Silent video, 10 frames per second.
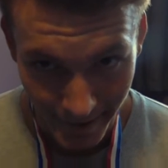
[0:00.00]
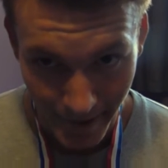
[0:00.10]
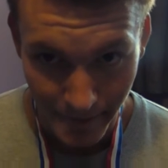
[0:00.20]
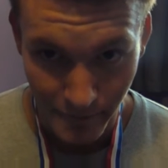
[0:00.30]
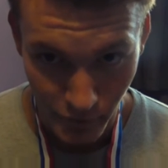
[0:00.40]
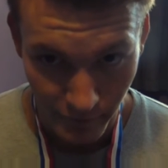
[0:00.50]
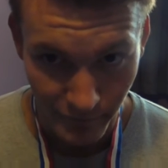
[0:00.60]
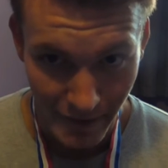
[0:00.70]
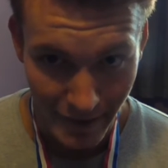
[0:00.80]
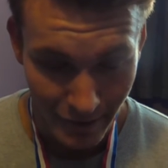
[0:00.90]
again, try and
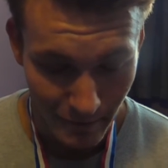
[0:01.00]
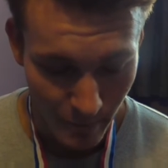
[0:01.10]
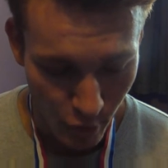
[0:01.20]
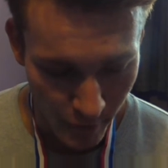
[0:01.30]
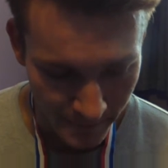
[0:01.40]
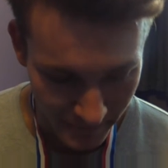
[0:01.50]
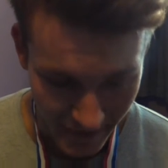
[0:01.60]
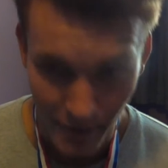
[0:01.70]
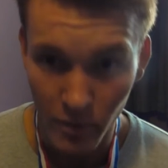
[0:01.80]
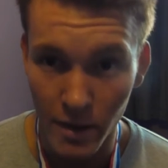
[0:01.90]
fill out a little bit more.
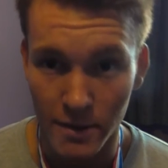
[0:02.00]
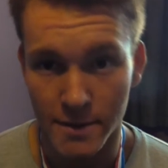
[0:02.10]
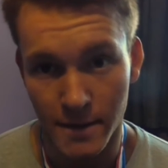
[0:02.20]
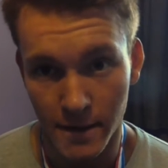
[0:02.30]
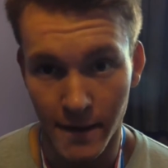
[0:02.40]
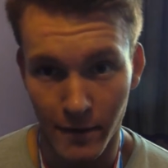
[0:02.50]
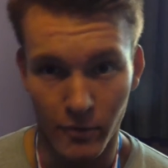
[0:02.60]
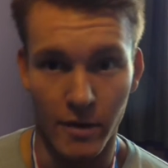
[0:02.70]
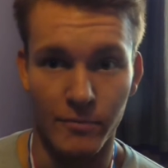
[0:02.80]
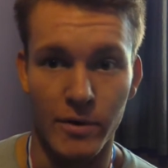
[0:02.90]
And it worked, and that
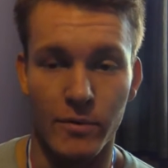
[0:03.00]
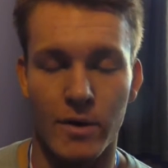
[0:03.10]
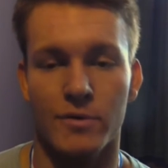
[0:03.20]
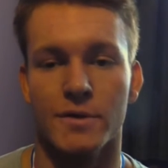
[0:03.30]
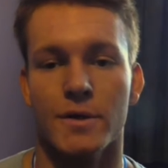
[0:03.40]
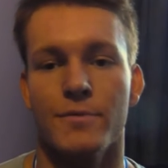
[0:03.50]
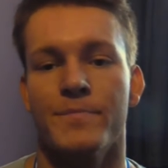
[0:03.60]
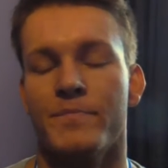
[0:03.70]
worked pretty well, so